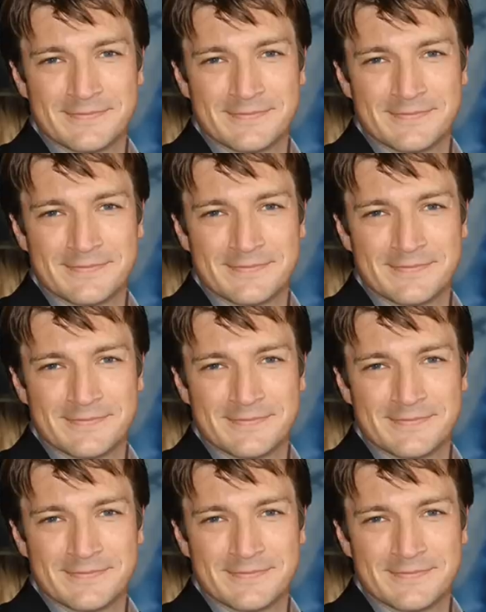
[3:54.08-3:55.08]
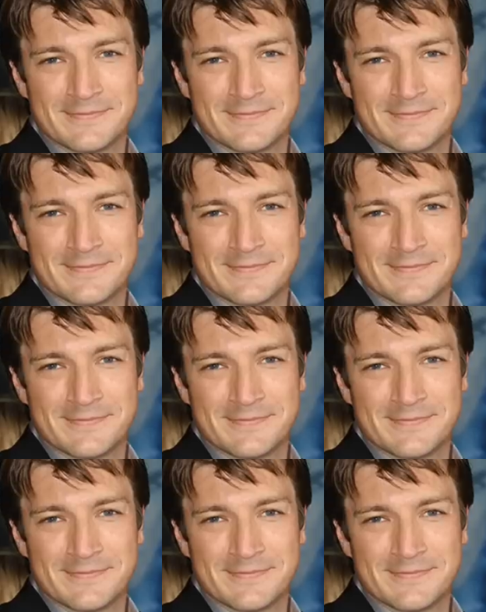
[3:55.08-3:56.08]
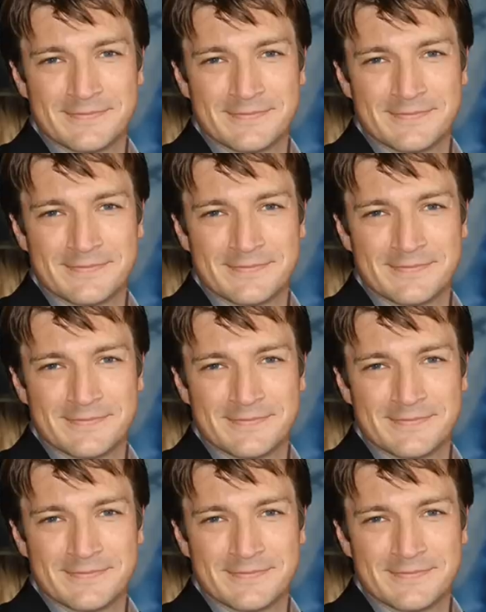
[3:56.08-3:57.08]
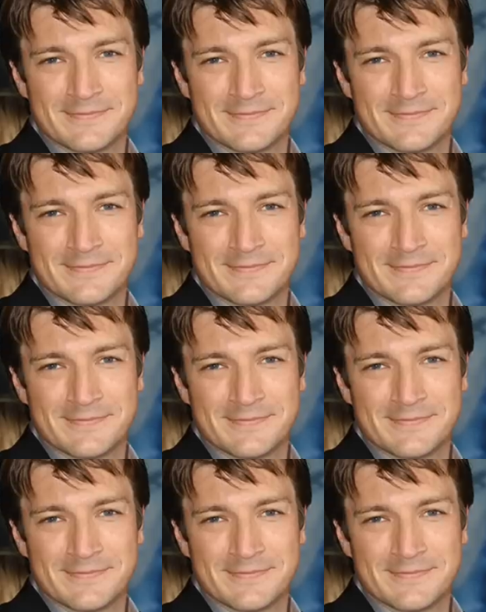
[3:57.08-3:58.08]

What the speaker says: This is a still picture; no speech is visible.